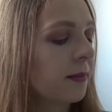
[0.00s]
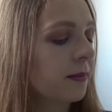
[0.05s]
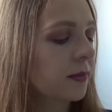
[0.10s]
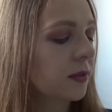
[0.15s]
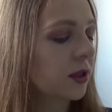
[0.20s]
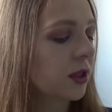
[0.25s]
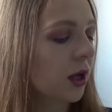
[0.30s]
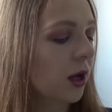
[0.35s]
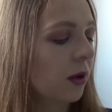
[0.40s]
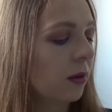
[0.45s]

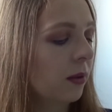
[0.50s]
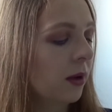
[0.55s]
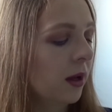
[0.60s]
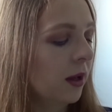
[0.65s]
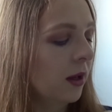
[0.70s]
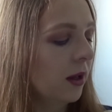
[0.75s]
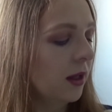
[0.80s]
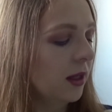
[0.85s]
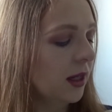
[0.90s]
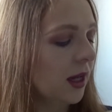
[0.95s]
So,
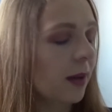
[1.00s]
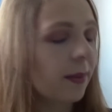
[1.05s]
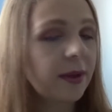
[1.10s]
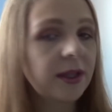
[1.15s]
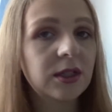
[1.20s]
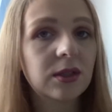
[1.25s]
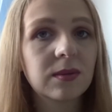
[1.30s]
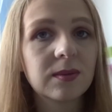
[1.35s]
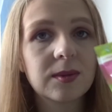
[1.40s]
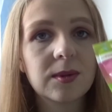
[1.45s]
yeah, I
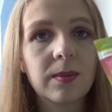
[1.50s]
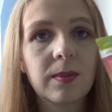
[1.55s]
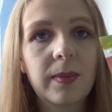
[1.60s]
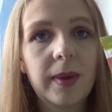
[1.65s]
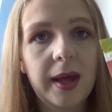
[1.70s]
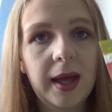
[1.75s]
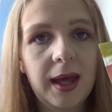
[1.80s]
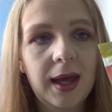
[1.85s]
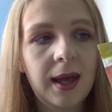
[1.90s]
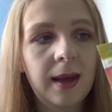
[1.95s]
picked up some
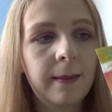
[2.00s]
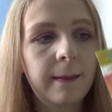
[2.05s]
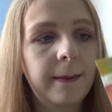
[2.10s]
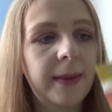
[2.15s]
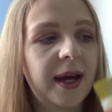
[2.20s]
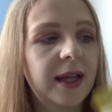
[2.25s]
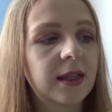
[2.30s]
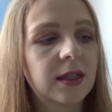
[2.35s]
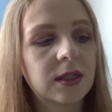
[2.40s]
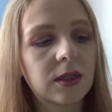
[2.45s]
pear
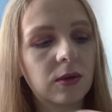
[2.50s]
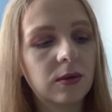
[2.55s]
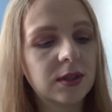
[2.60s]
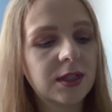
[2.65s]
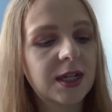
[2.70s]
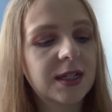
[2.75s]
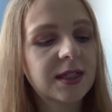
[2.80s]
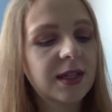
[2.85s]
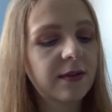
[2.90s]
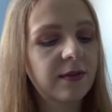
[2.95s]
bath salts.
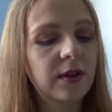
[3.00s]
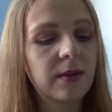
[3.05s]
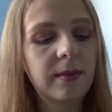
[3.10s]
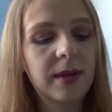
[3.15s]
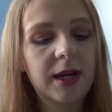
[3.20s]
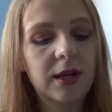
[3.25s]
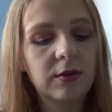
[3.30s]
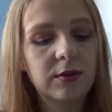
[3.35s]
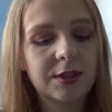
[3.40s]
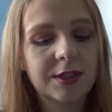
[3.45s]
Let's give them a
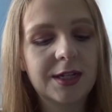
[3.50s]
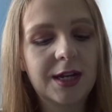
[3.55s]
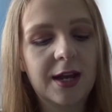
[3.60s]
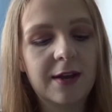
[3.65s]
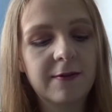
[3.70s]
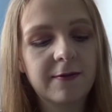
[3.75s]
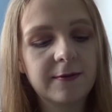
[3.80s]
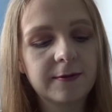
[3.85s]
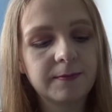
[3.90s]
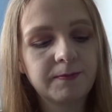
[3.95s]
little
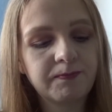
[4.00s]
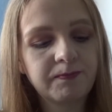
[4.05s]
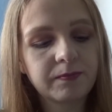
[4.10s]
sniff.